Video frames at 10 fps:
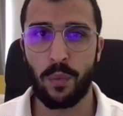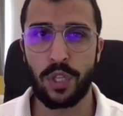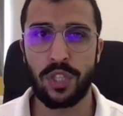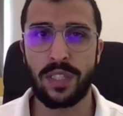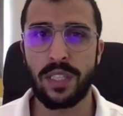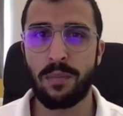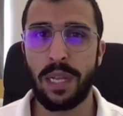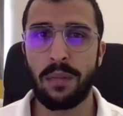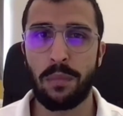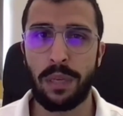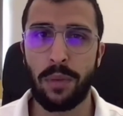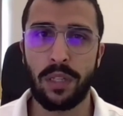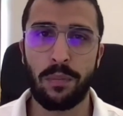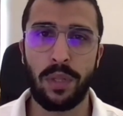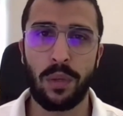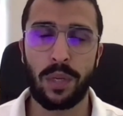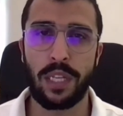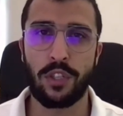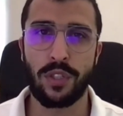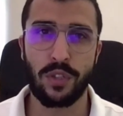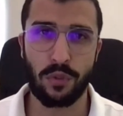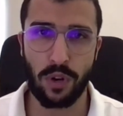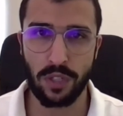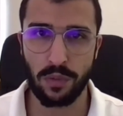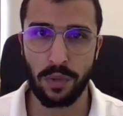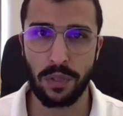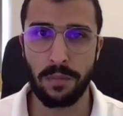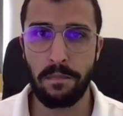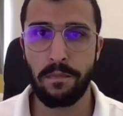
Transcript: which is displayed in multiple locations across Twitter,